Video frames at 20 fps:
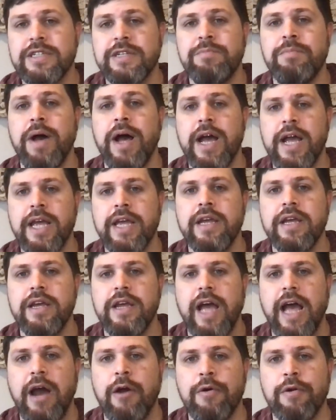then my
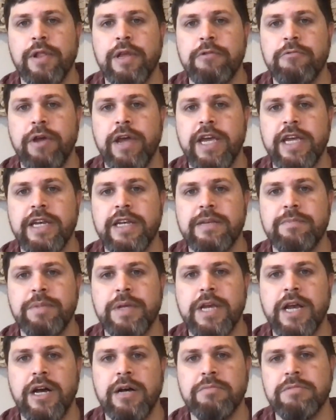hourly rate
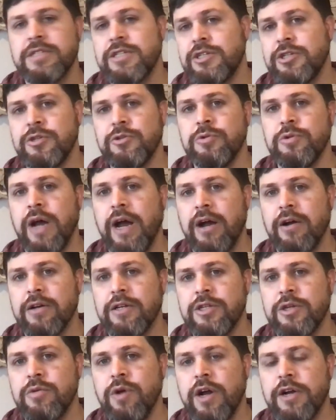becomes $200
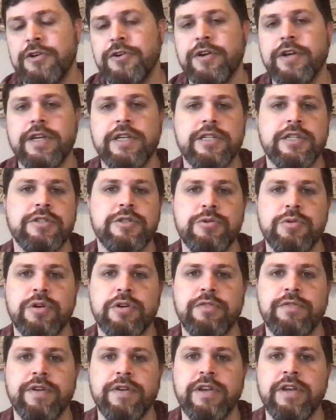to
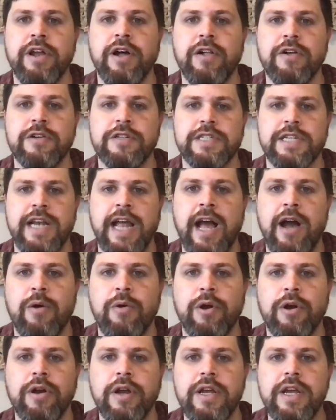$250 an
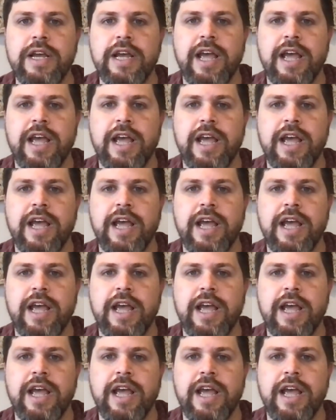hour.